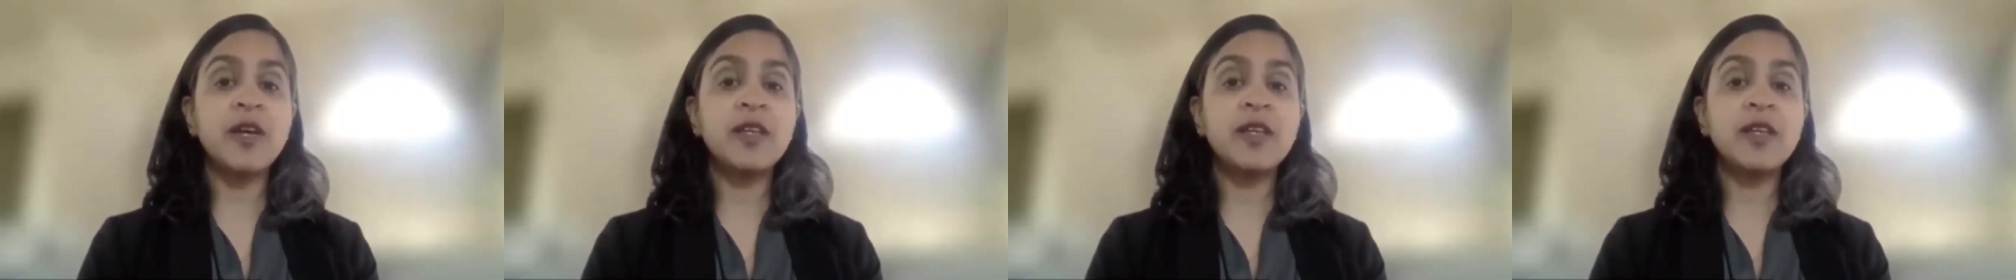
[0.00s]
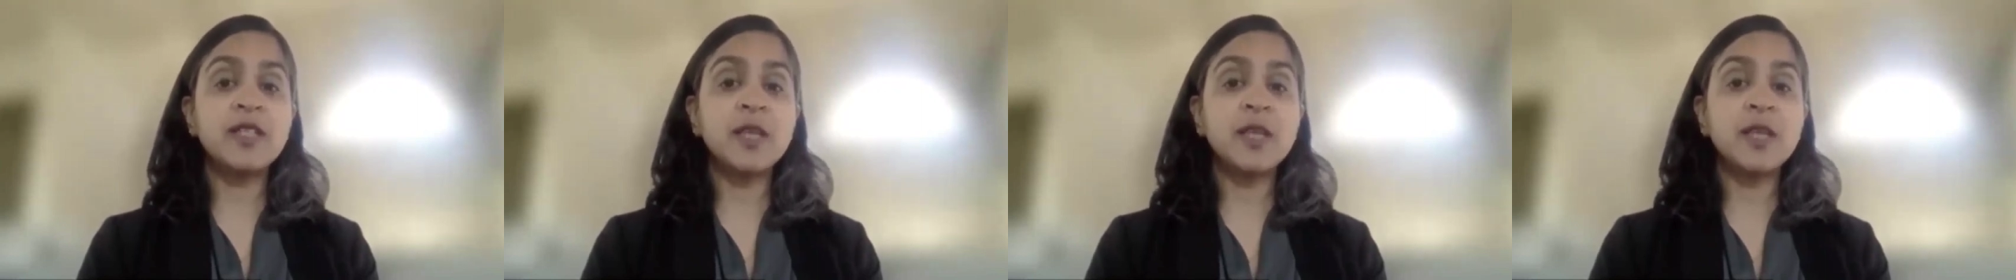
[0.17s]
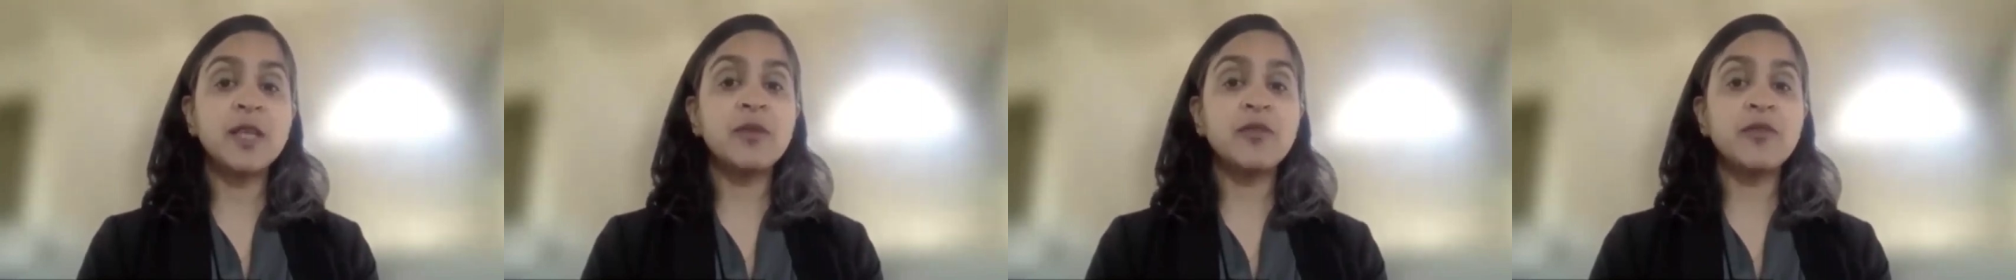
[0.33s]

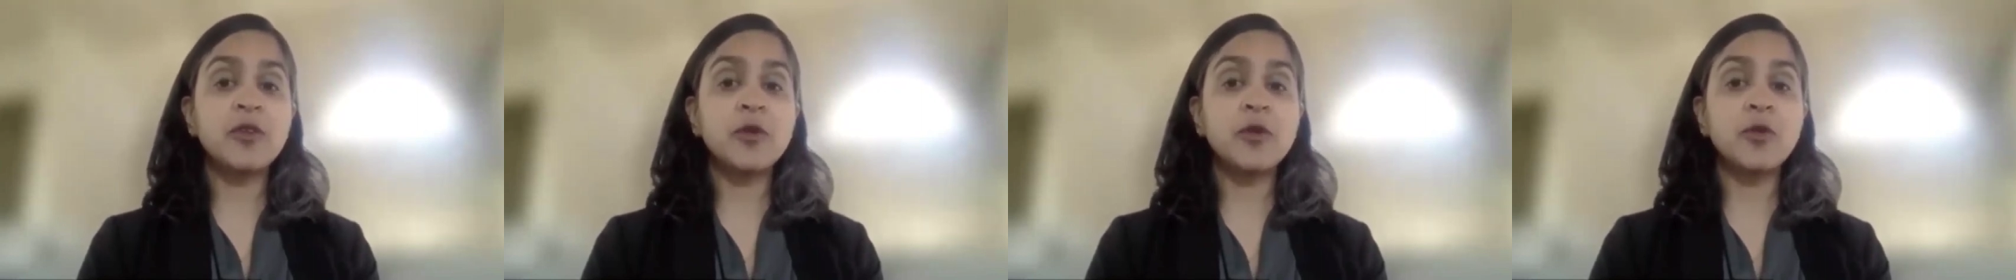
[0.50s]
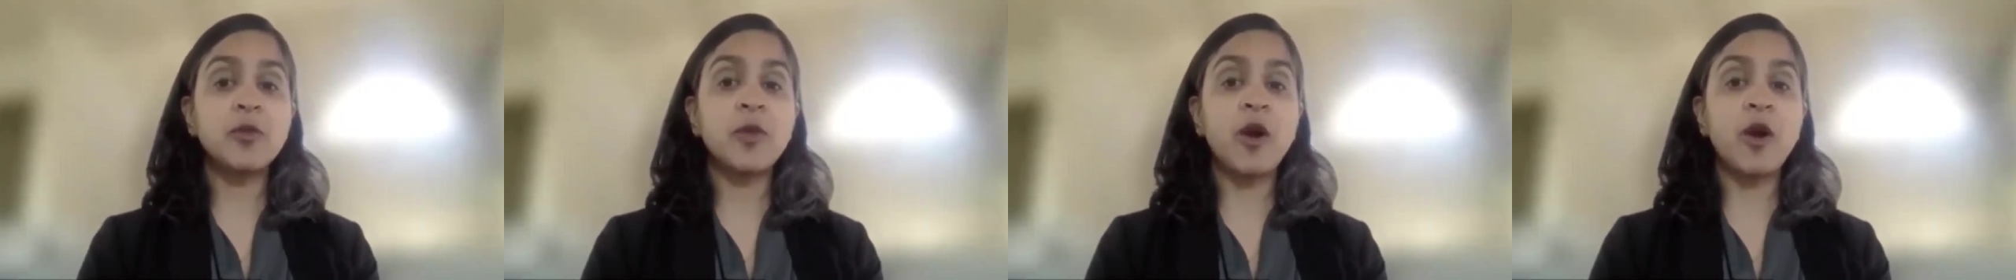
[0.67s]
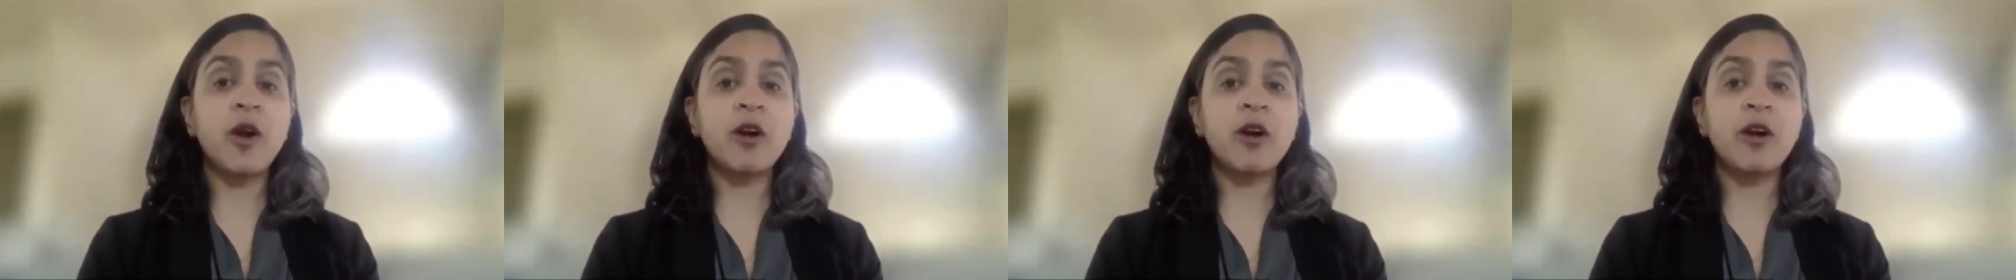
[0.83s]
some of
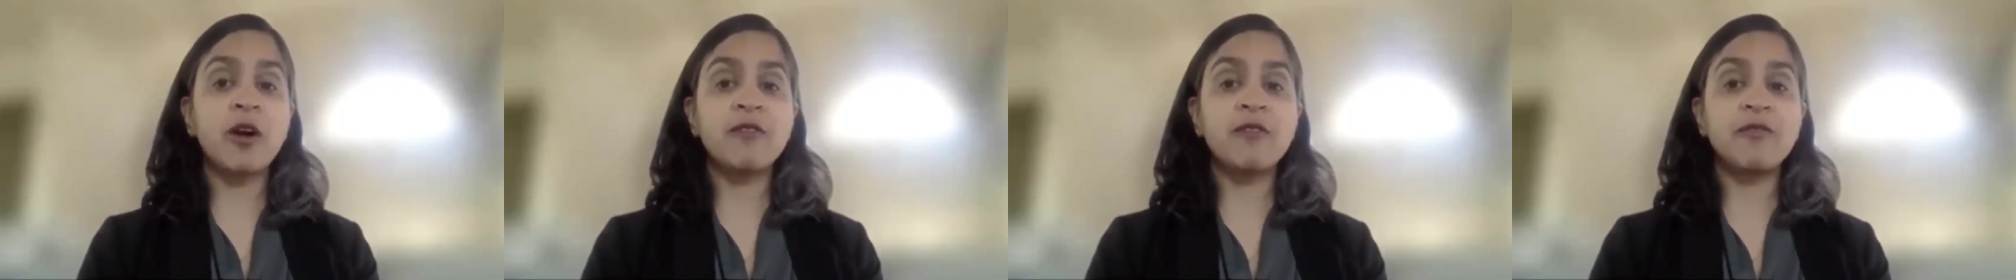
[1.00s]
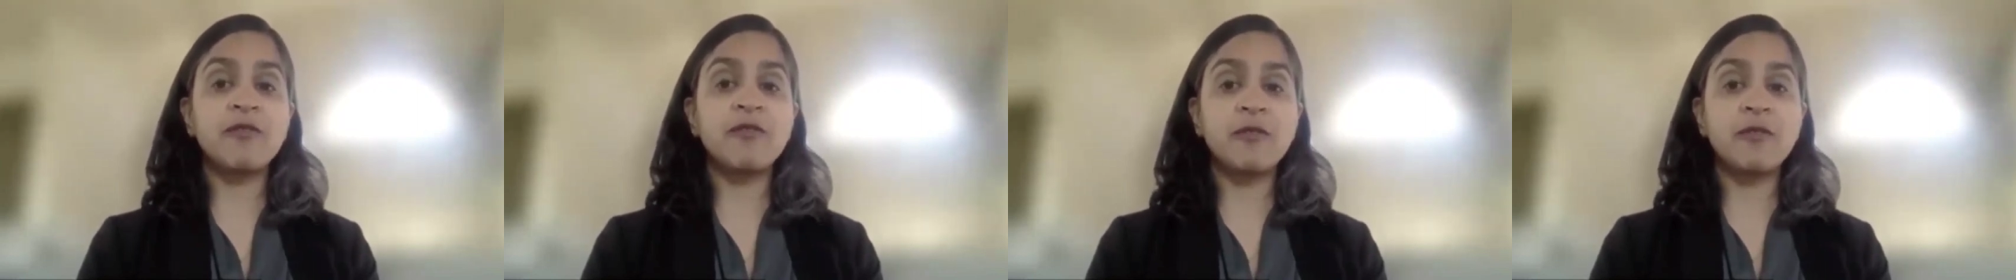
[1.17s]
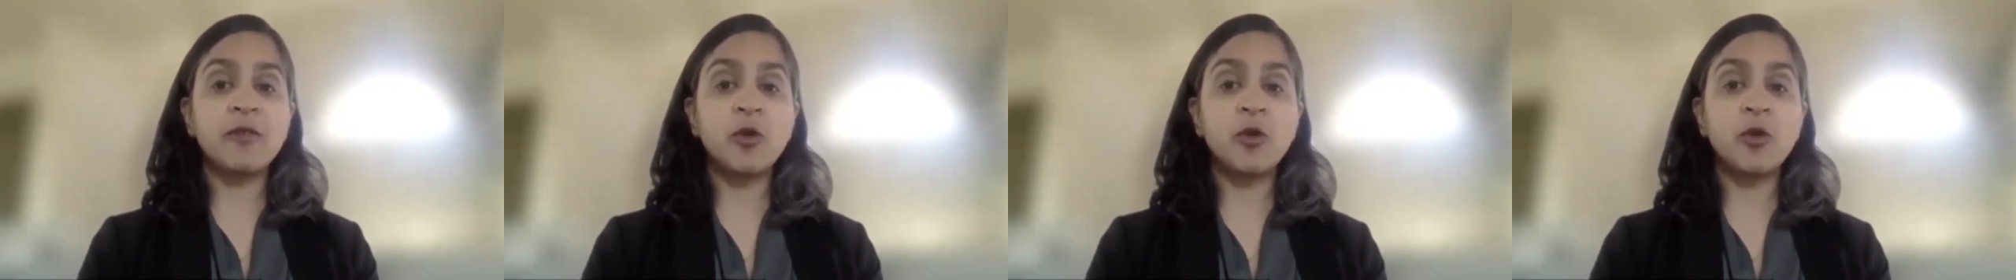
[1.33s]
whom are,
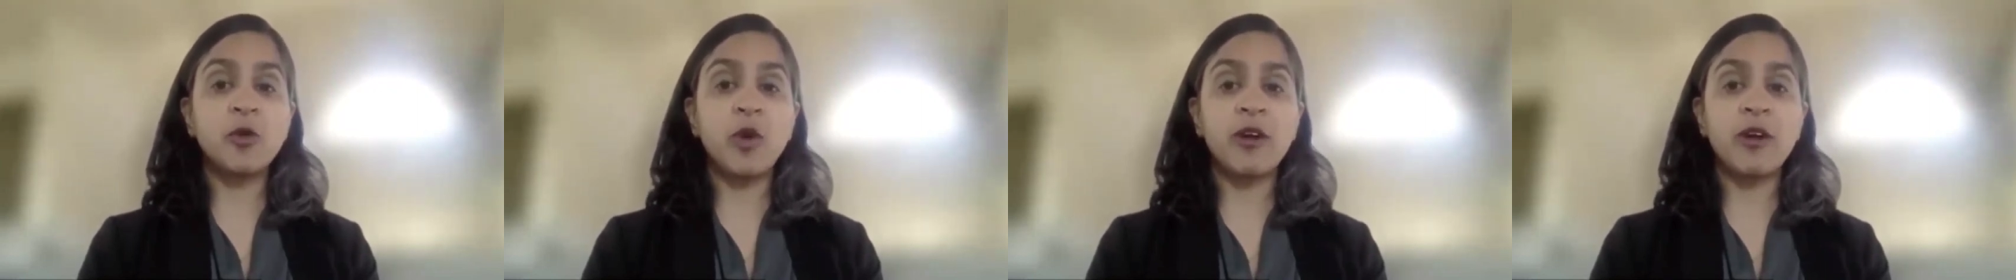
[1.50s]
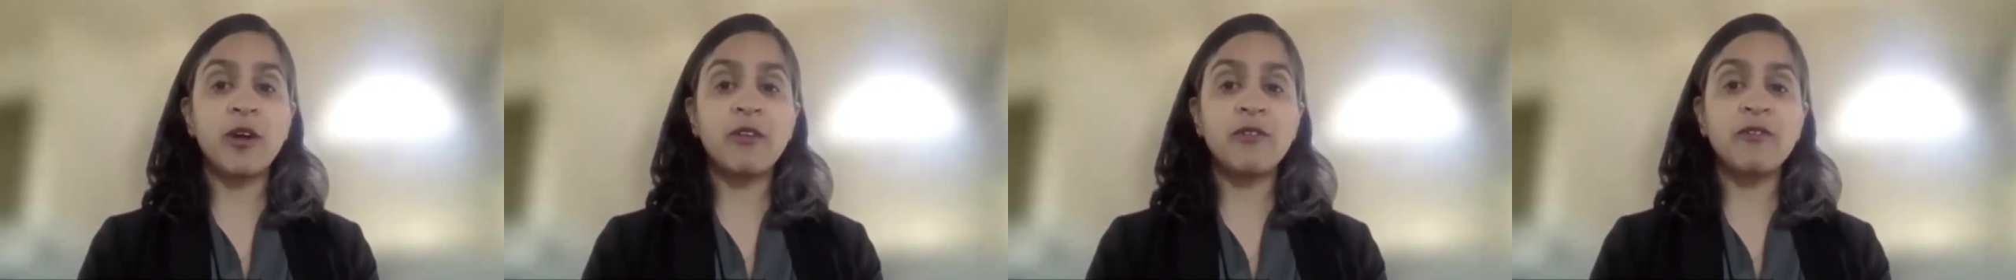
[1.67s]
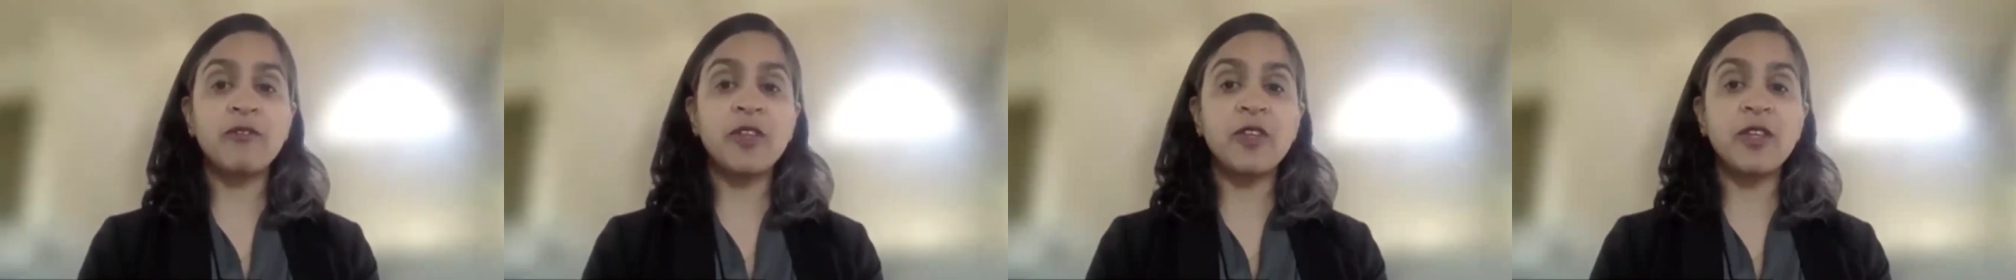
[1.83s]
who are
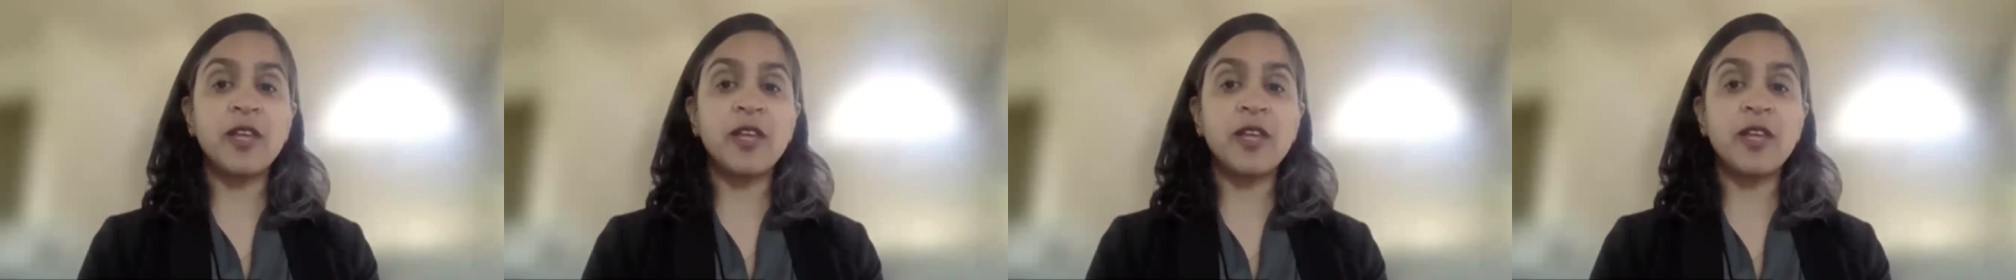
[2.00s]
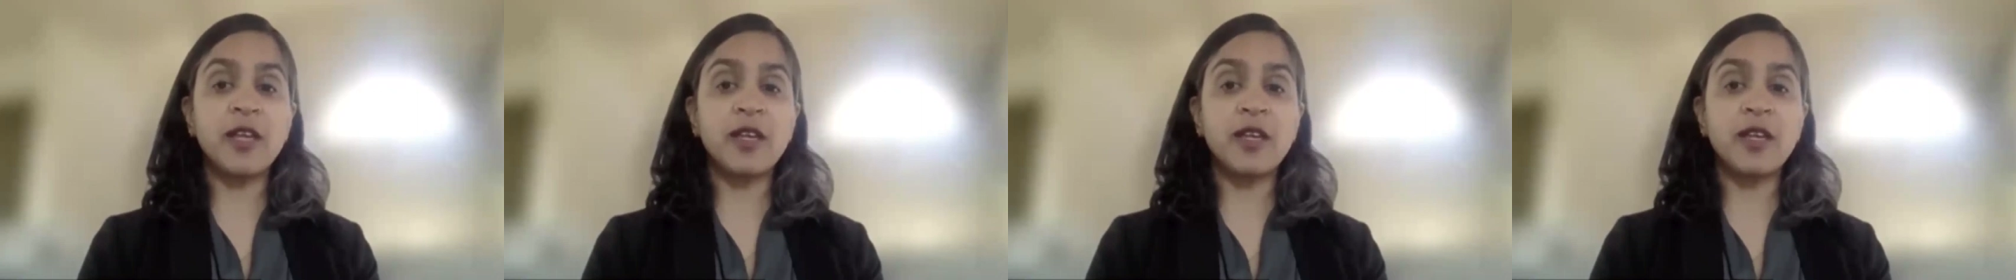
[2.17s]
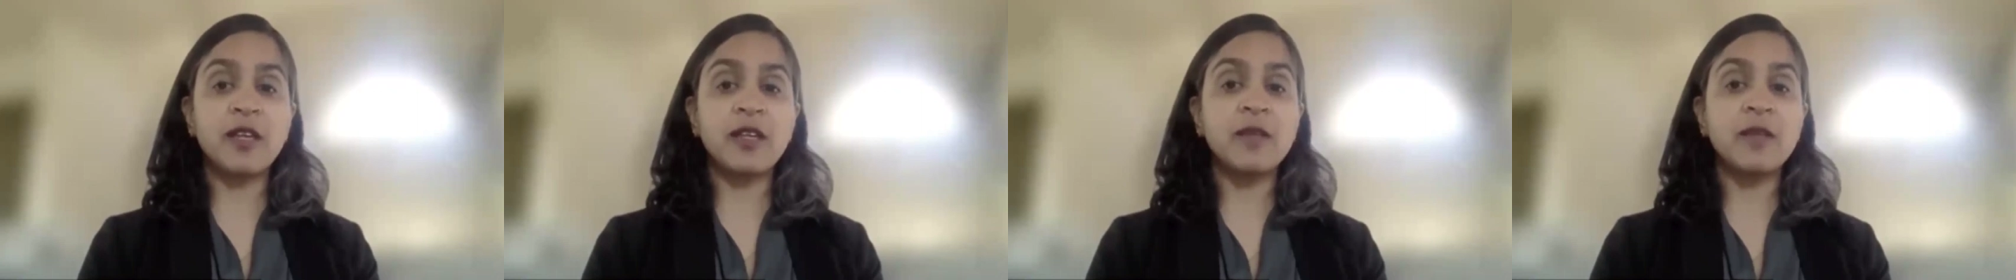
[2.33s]

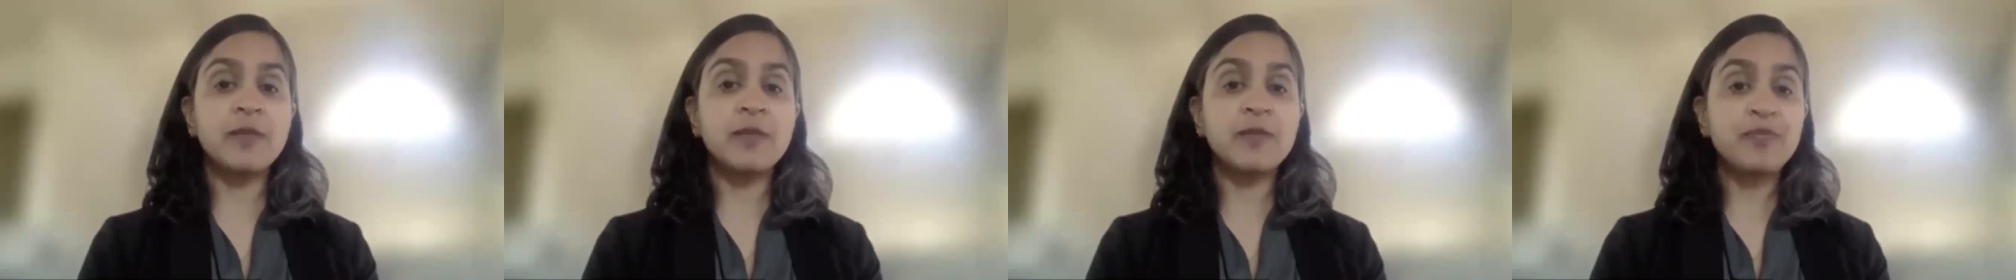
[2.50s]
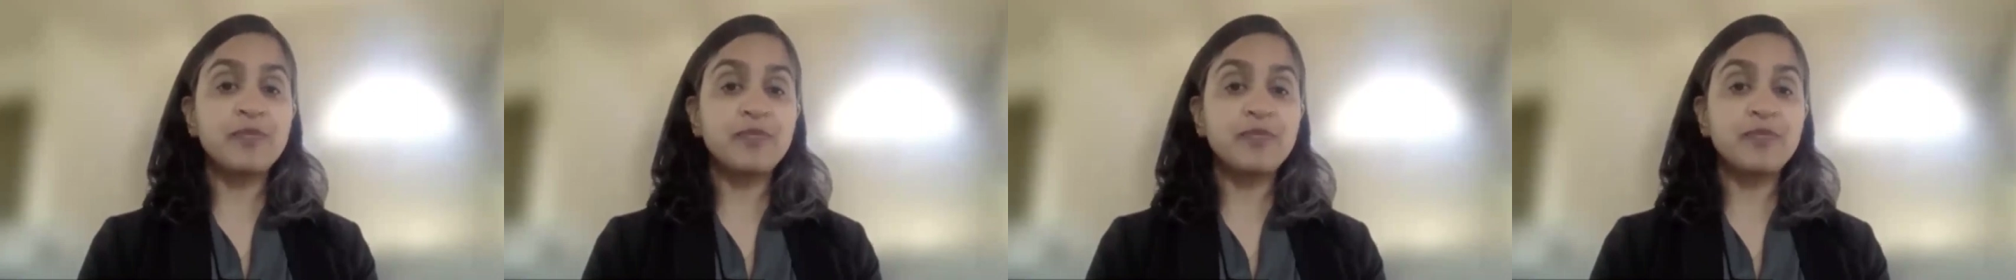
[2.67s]
affiliated